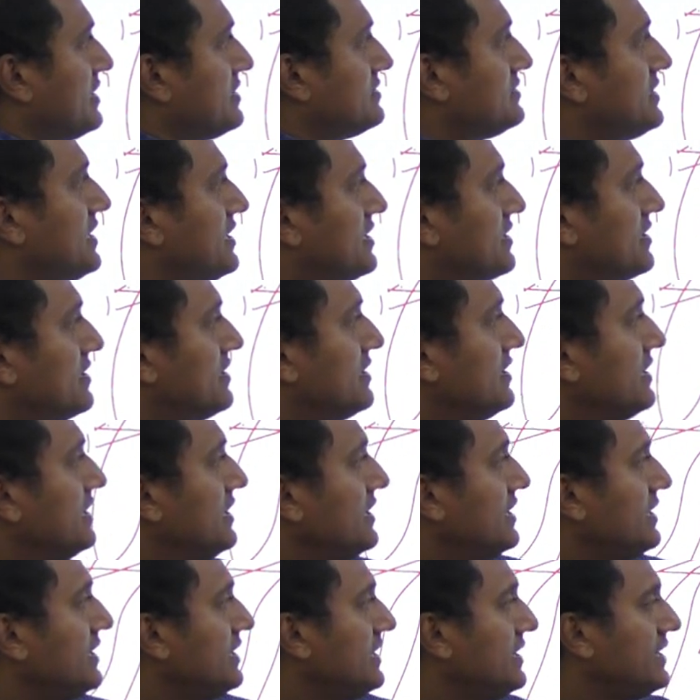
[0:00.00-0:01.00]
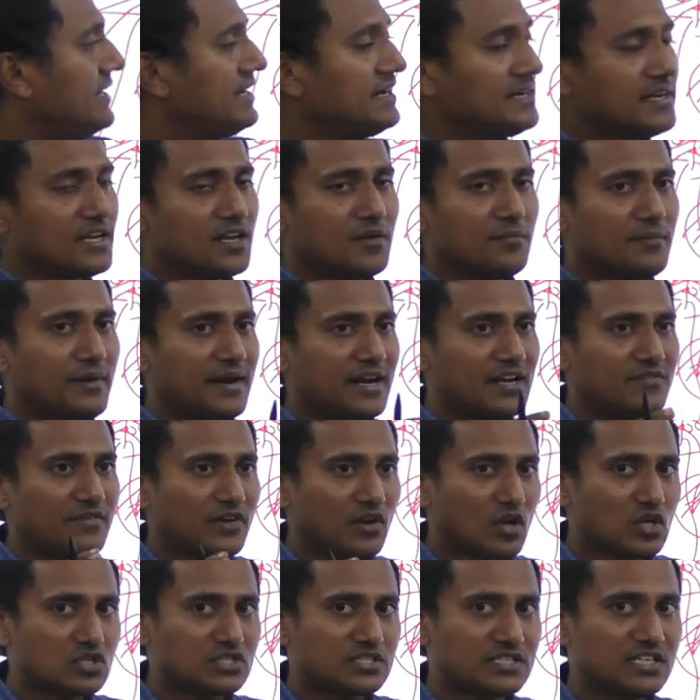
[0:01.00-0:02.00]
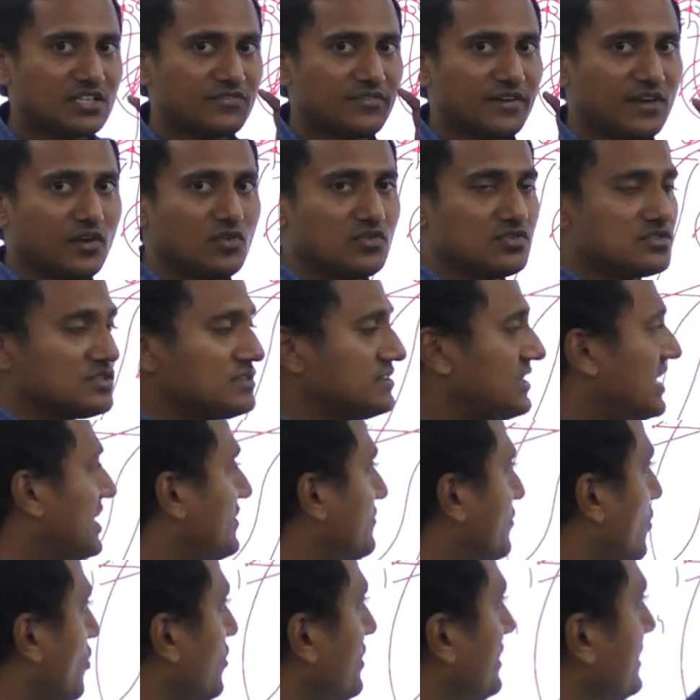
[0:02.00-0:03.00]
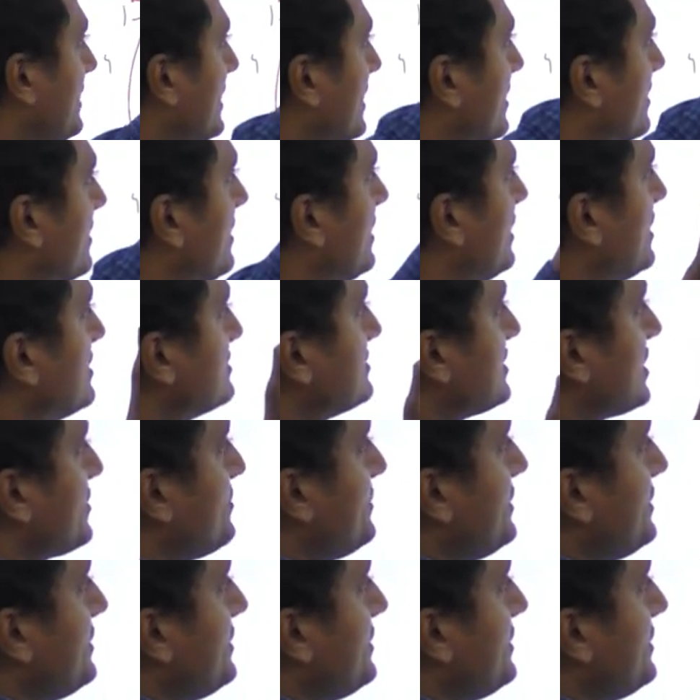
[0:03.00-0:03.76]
Then intermediate velocity waves they found here. That